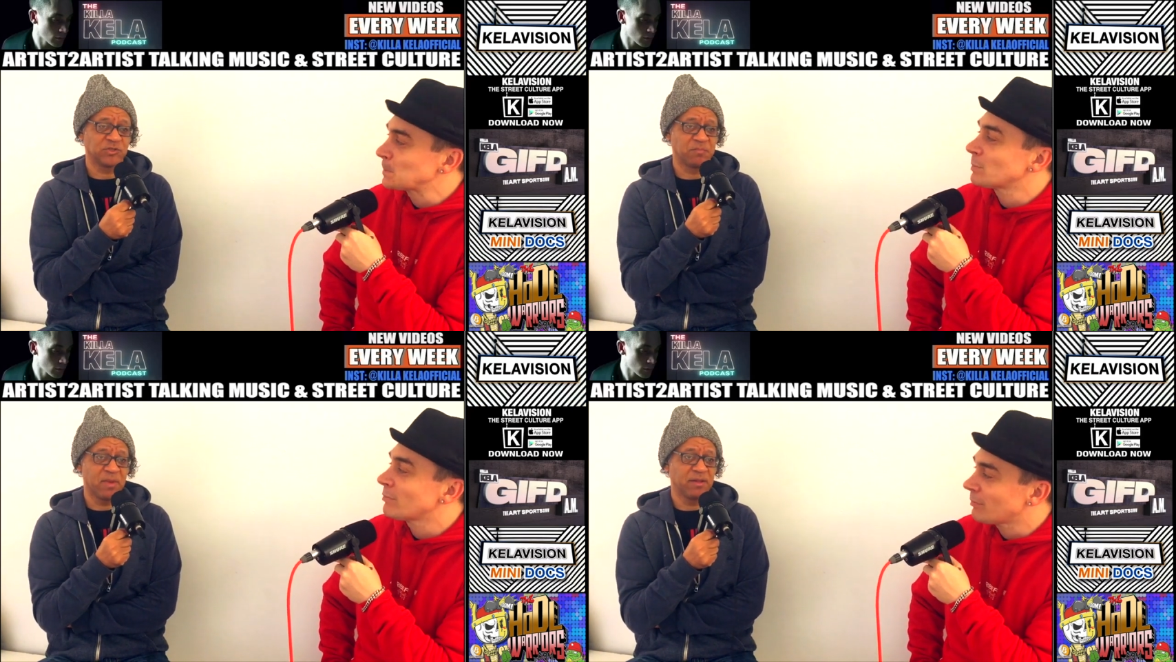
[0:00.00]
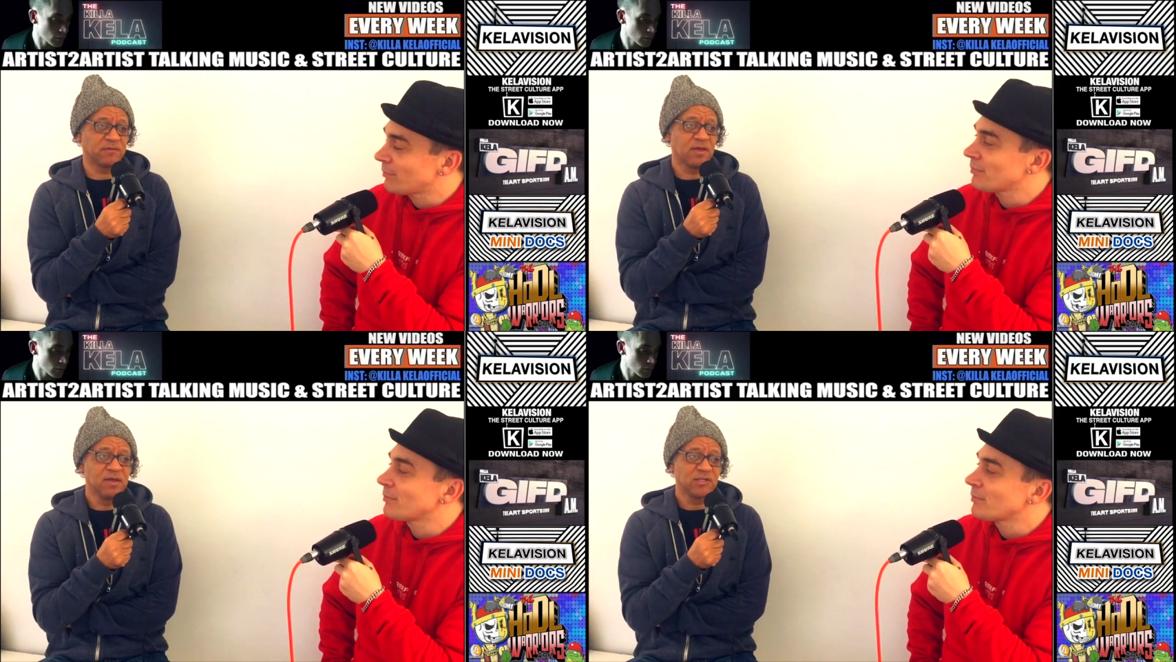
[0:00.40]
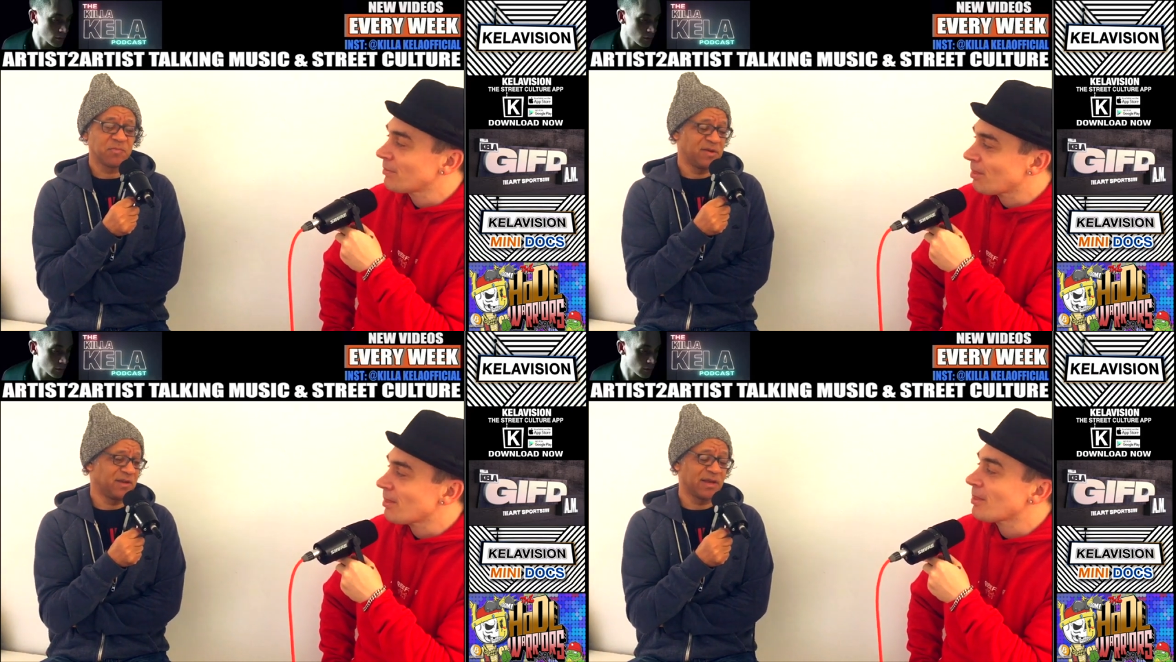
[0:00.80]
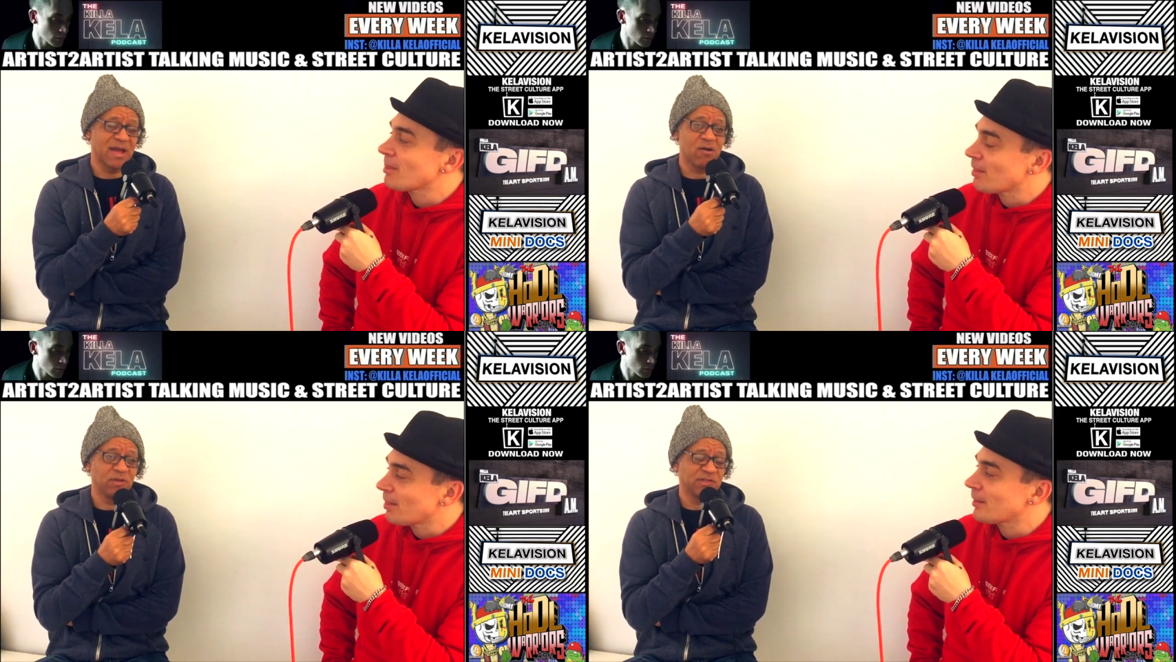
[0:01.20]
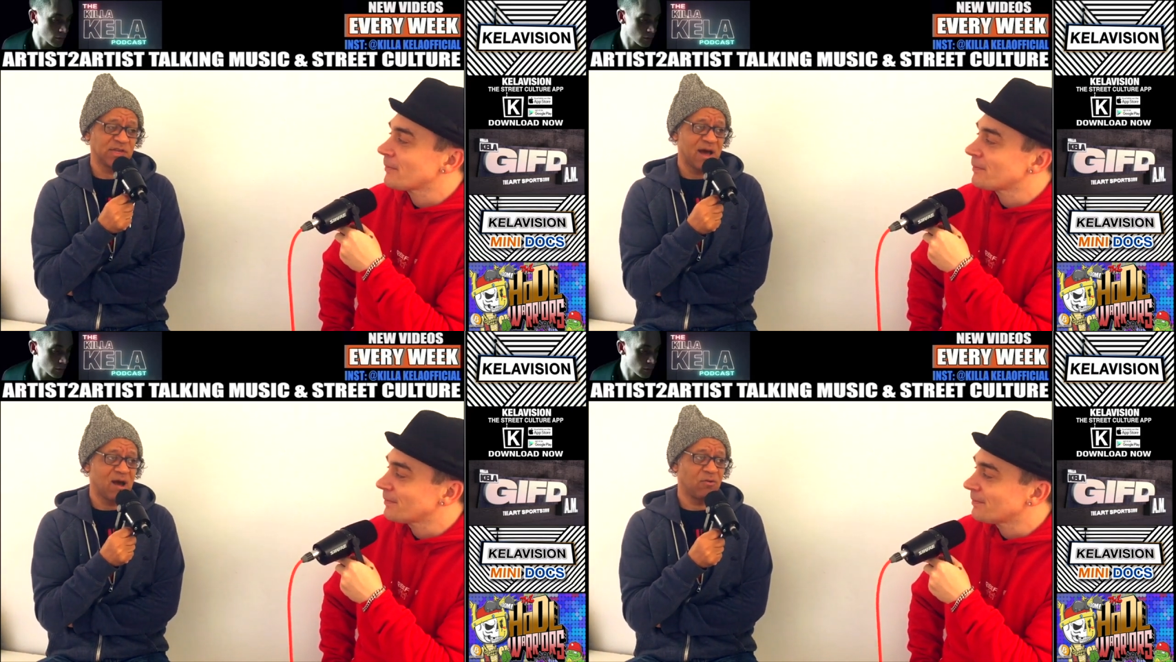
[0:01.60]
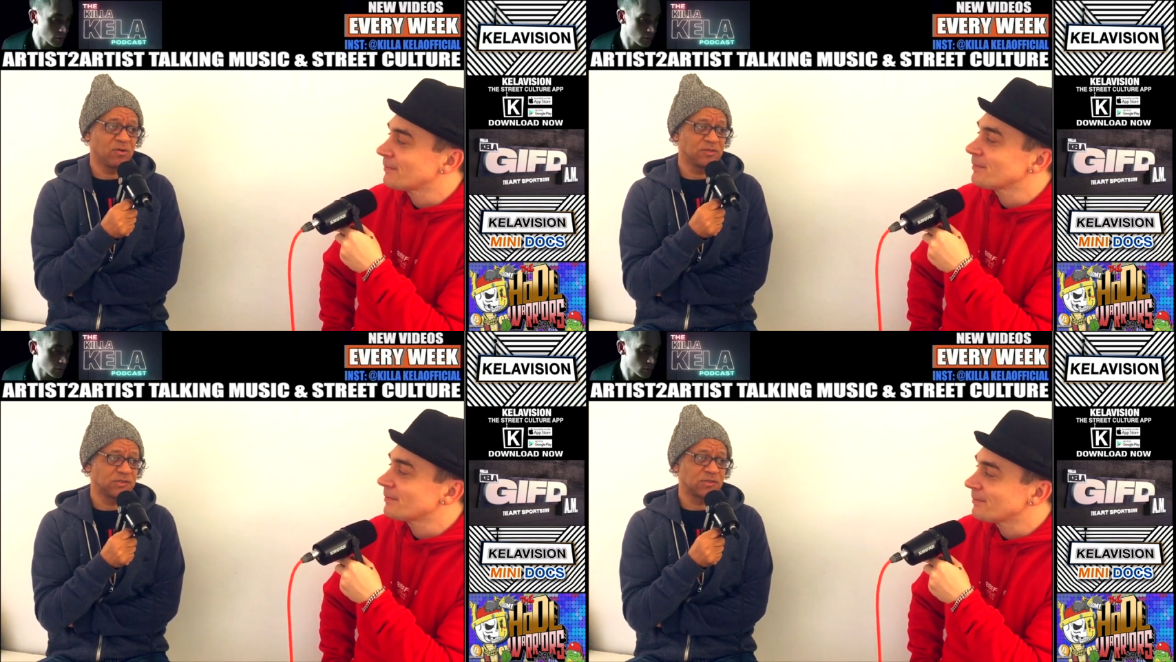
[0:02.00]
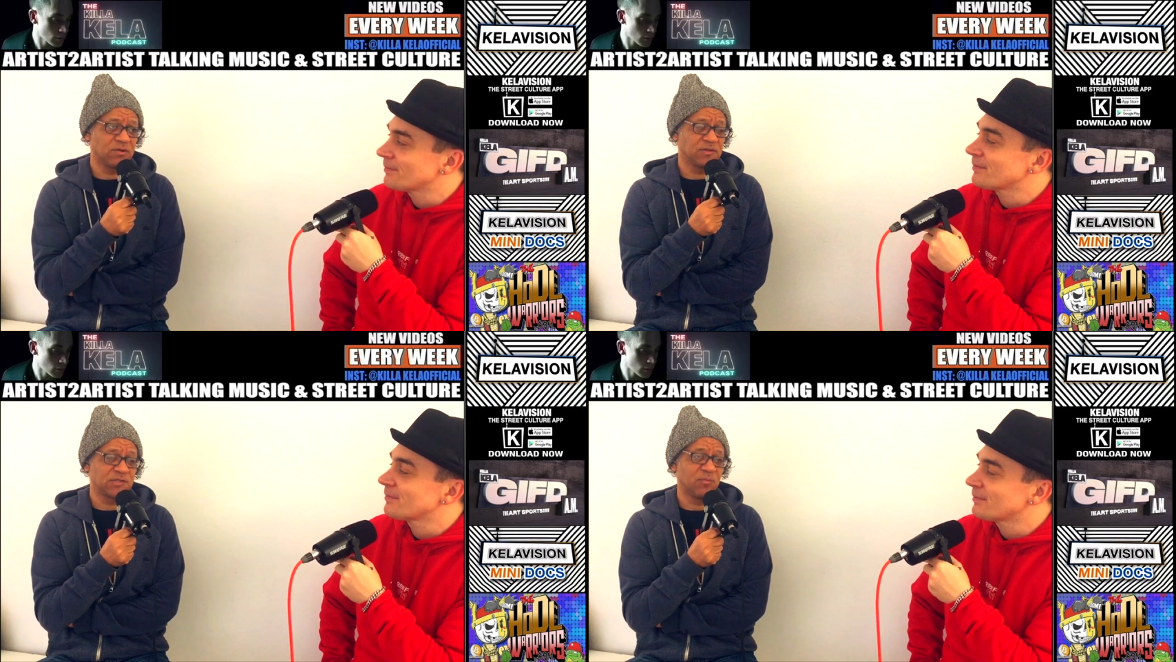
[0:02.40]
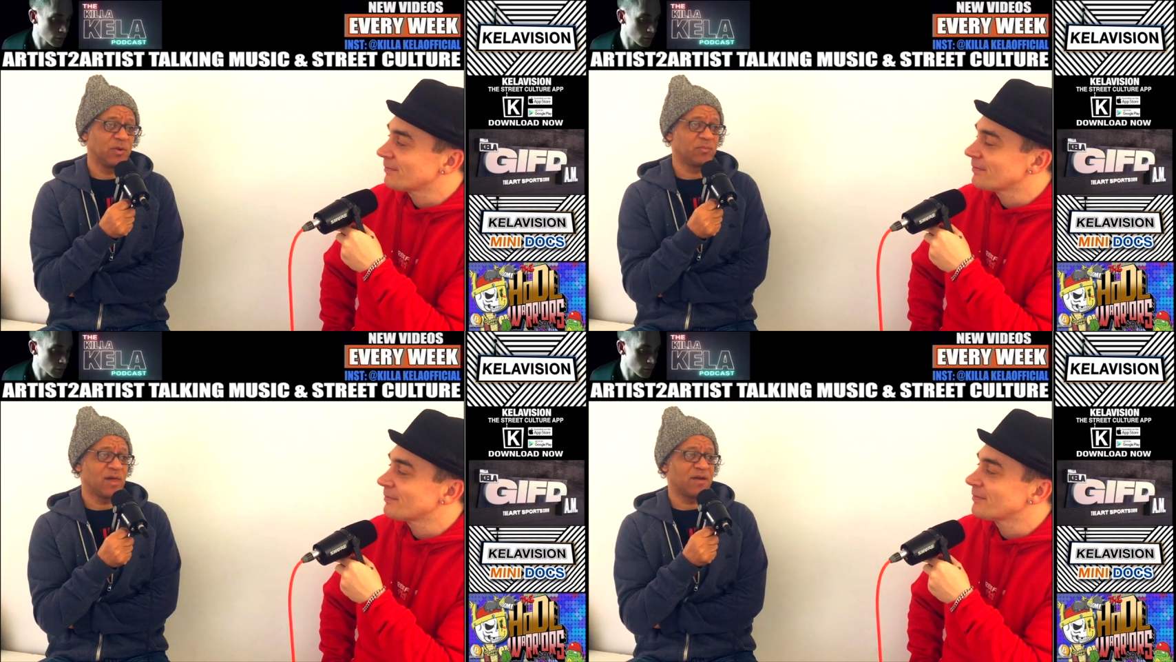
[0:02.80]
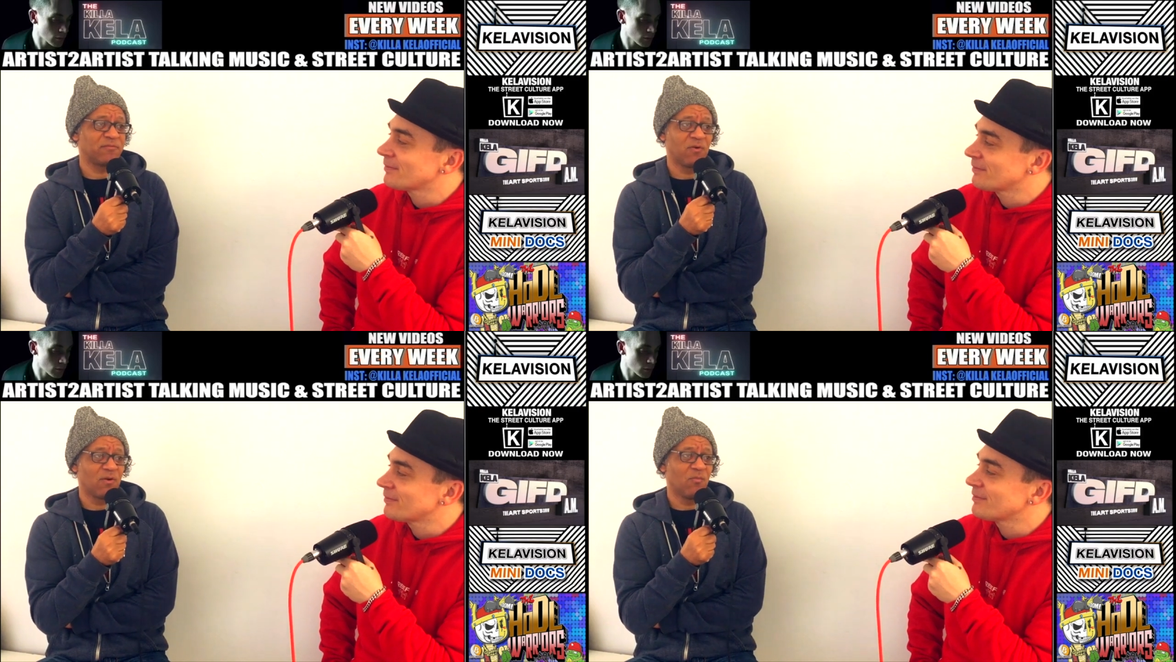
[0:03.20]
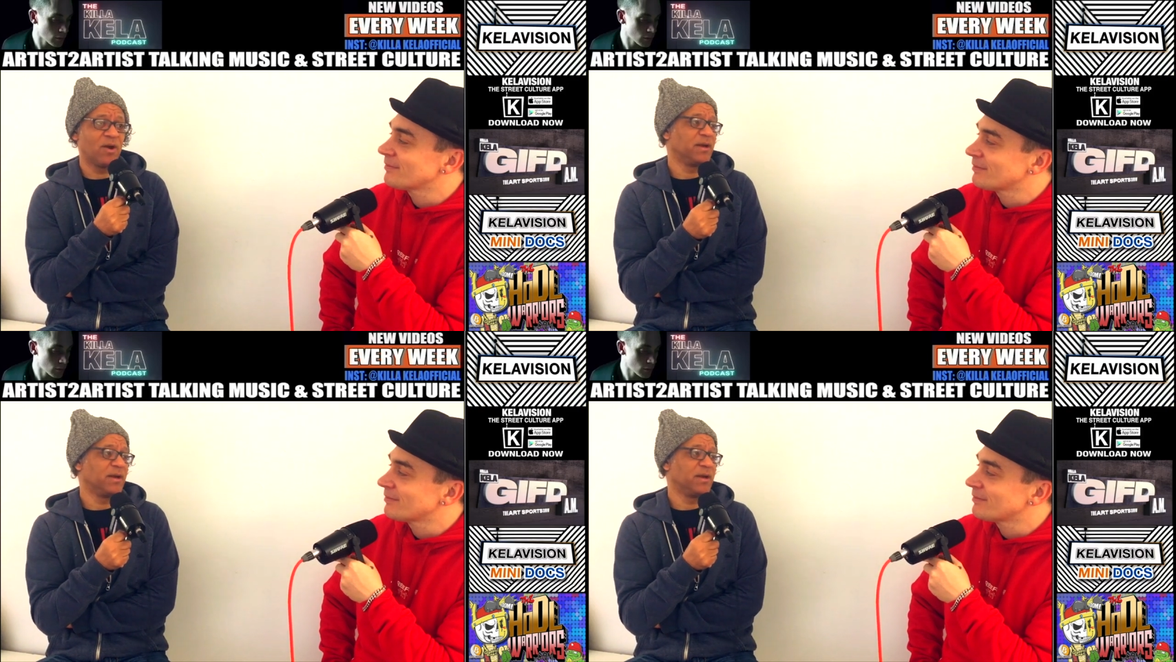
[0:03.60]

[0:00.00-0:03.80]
Speaker 1: which meant spending countless hours on a subway platform